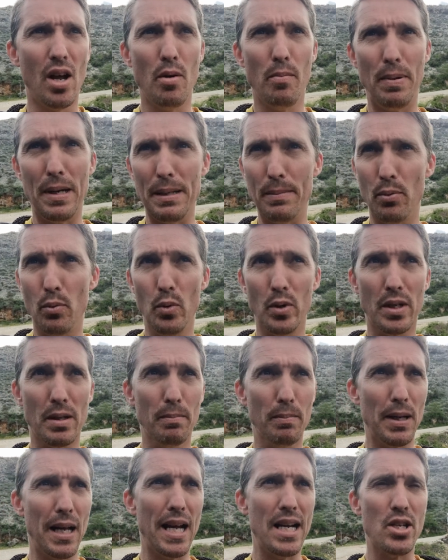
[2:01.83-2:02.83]
I know people would
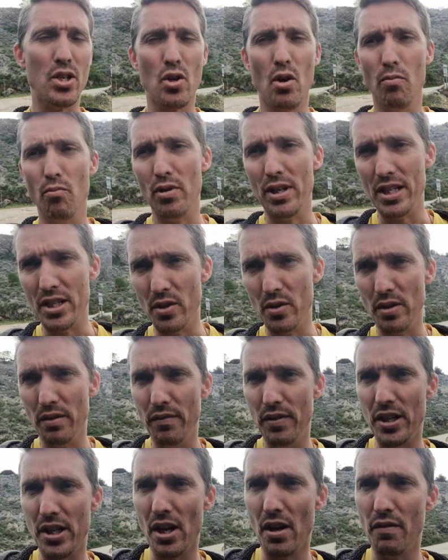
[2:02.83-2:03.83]
complain, so I'm redoing
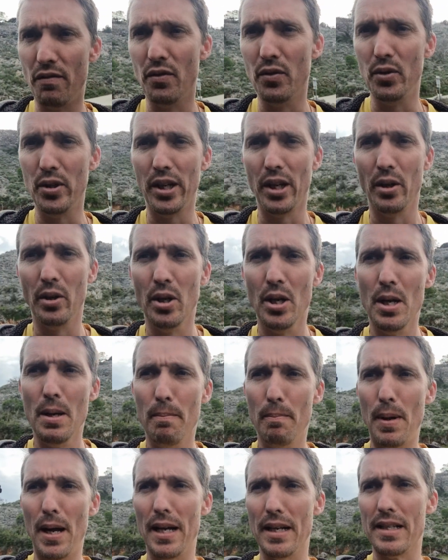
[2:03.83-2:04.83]
the video for you.
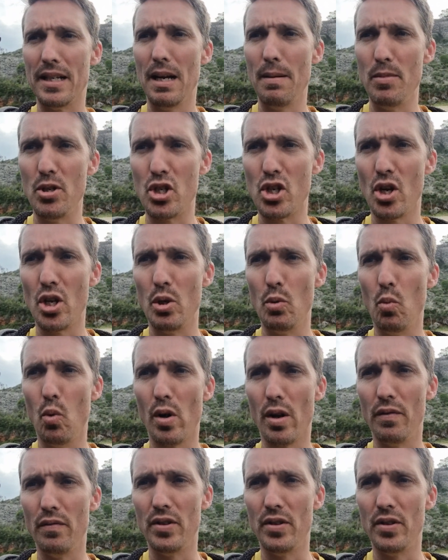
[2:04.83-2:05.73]
But let me show you what